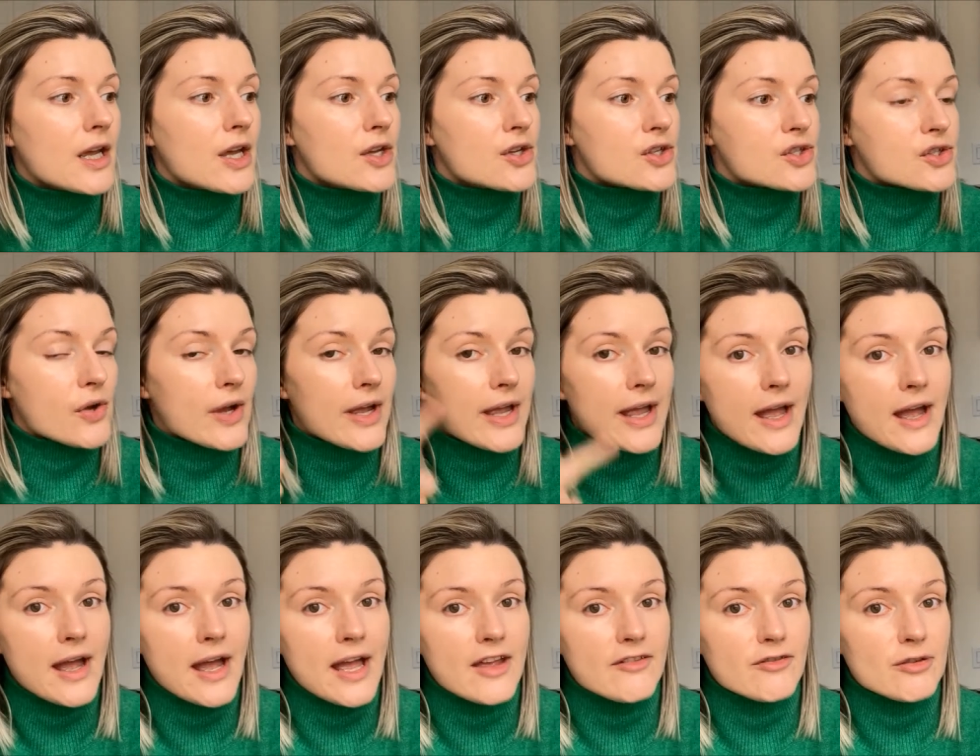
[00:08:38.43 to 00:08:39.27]
So
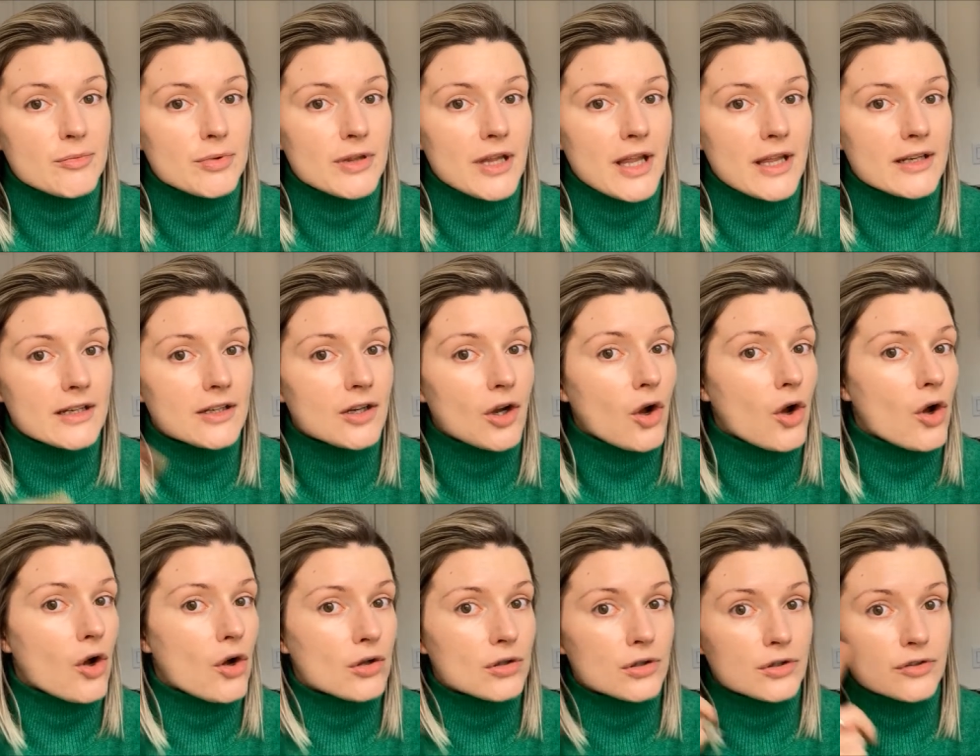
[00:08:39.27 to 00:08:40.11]
I've applied it
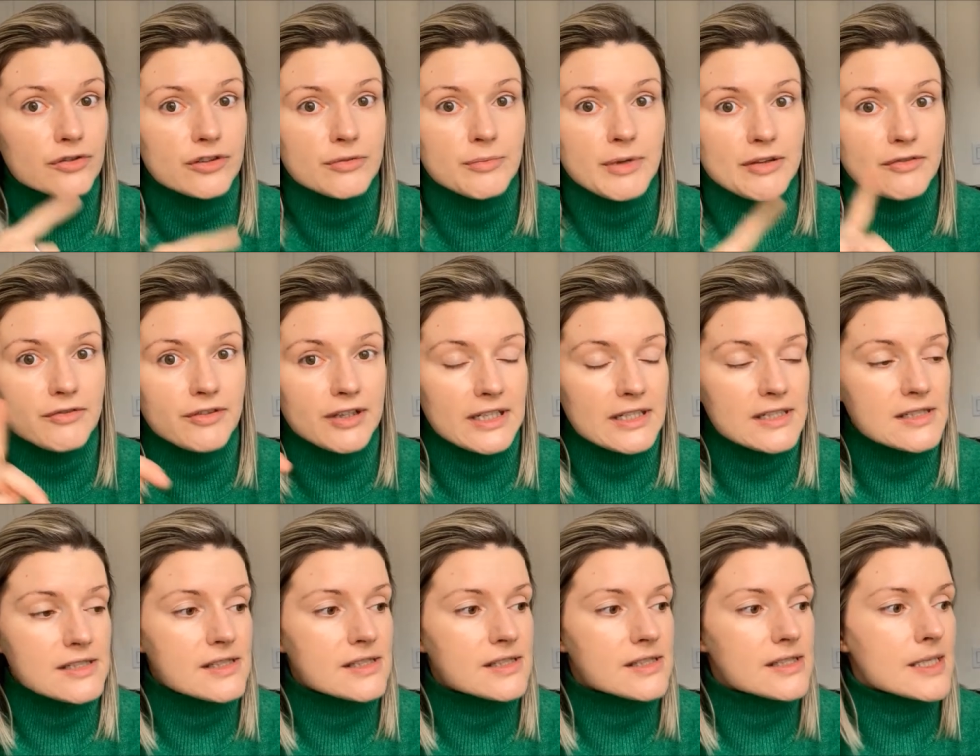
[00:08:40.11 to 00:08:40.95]
all over my
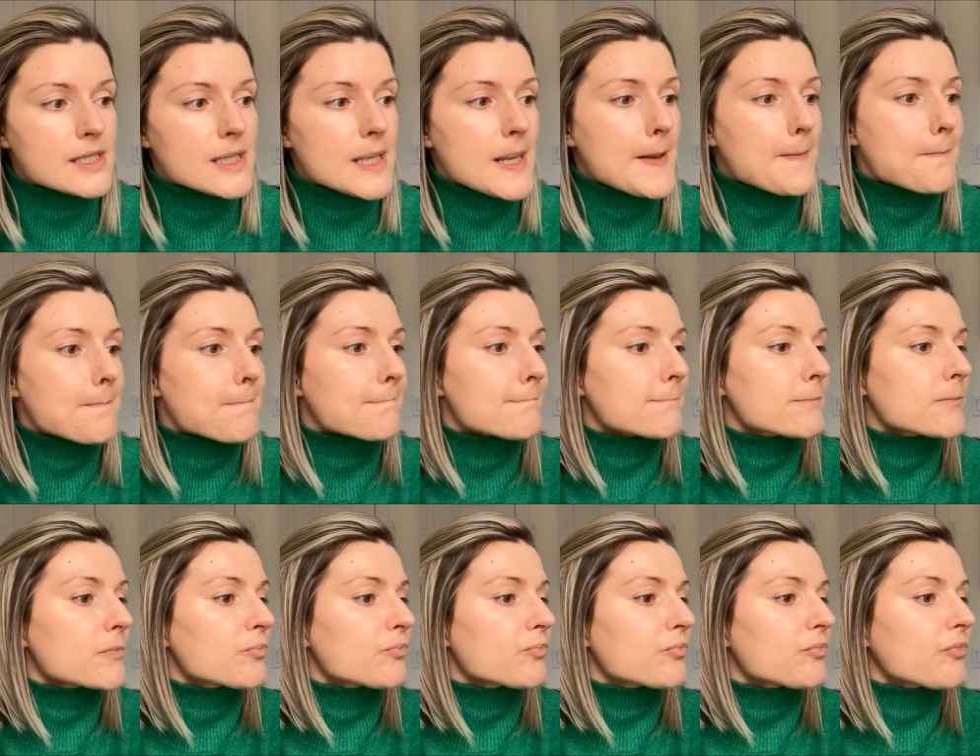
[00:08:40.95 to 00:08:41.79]
face
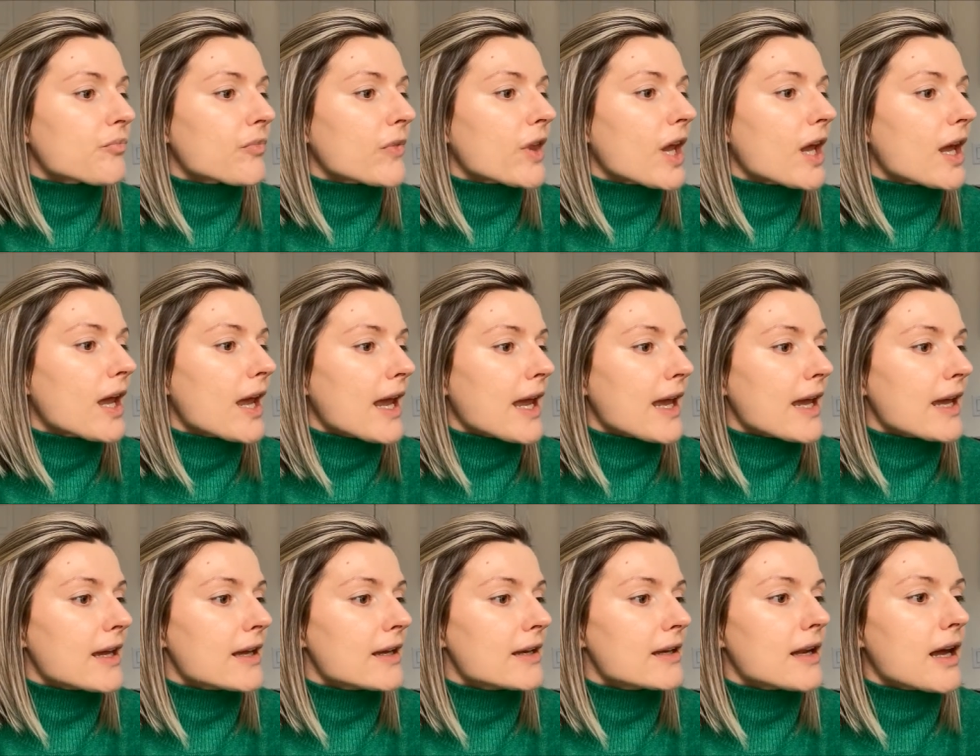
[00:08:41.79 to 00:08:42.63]

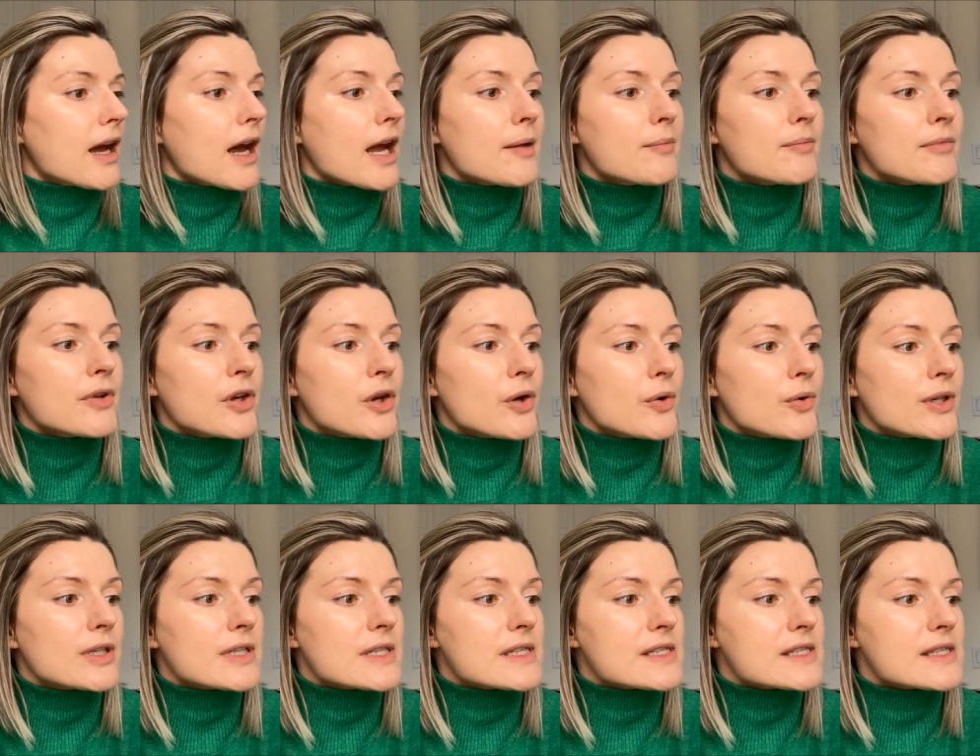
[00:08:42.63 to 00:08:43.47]
and I'm
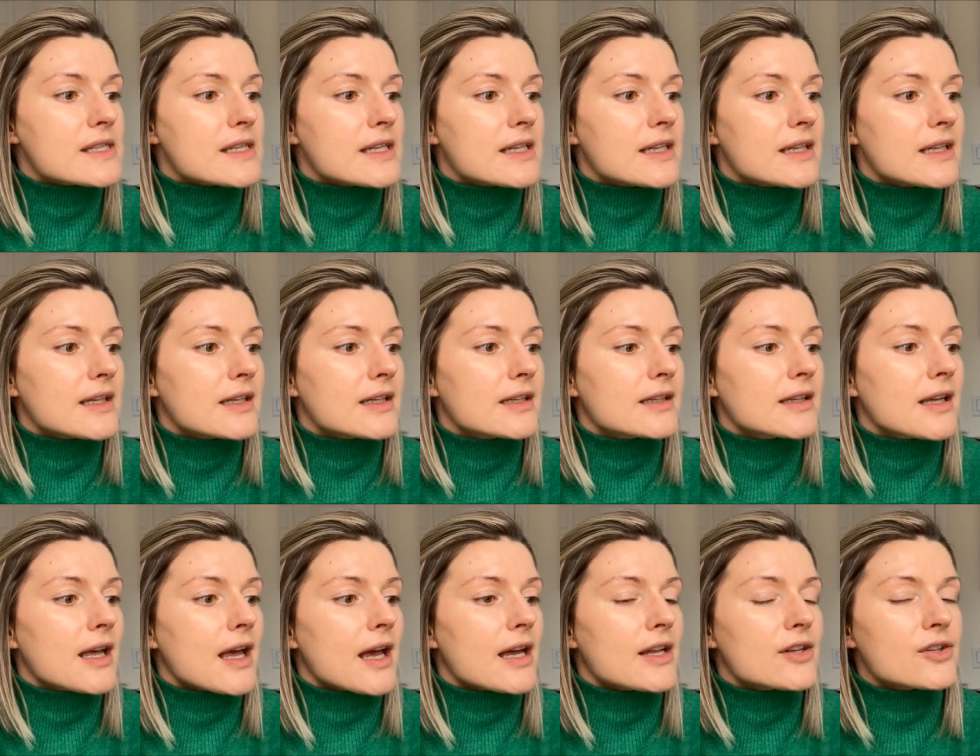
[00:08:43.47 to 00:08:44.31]
noticing
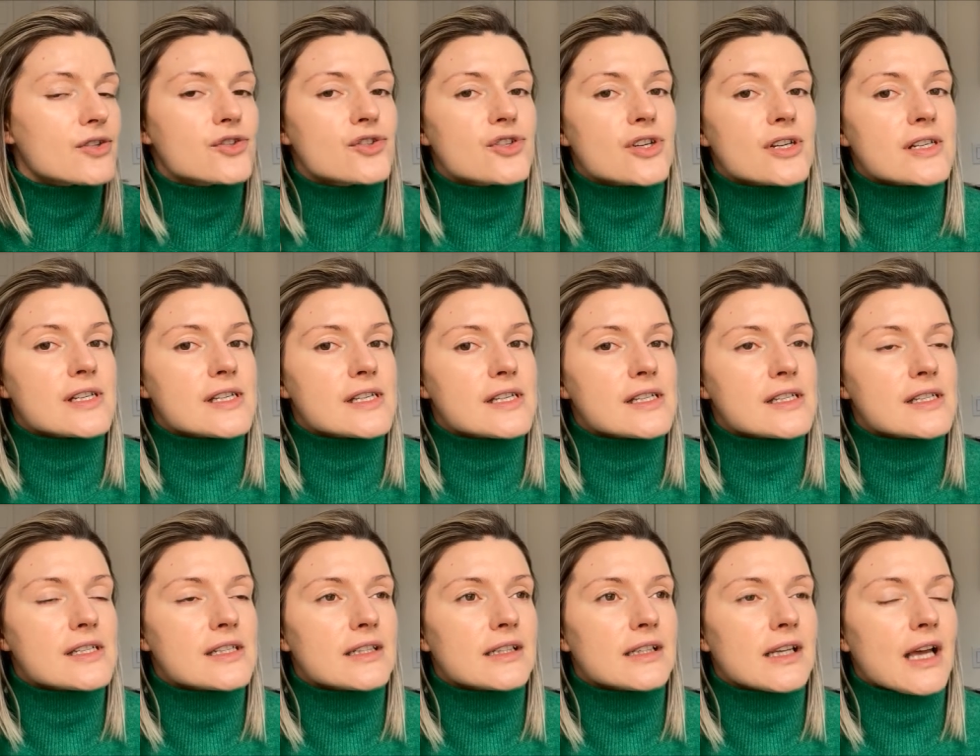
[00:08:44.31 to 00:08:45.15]

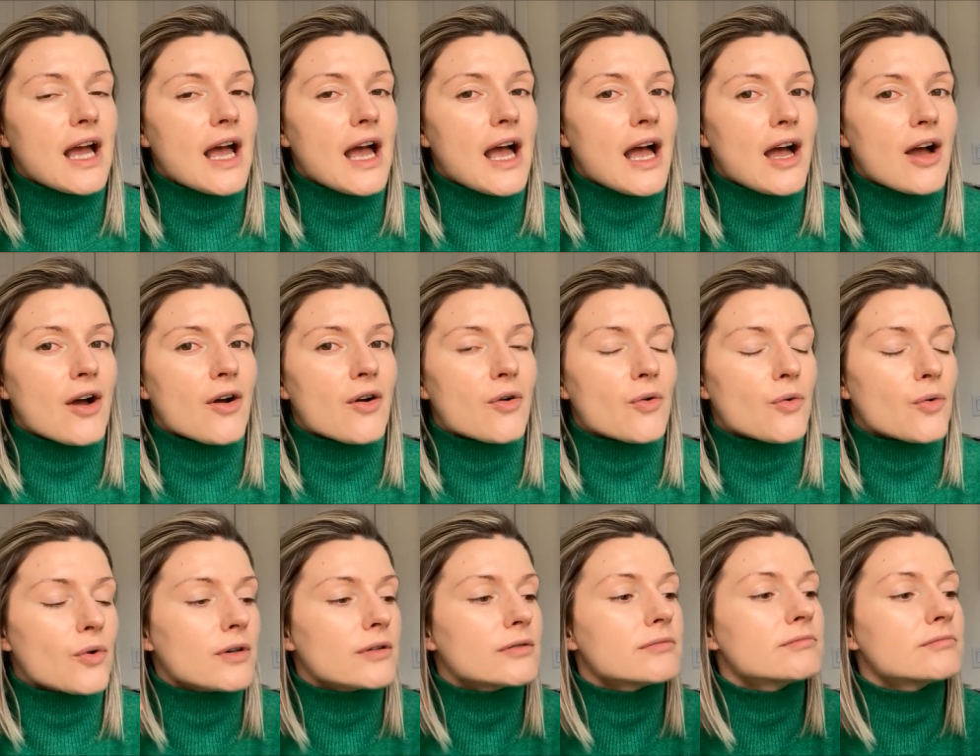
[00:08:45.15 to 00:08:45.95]
just how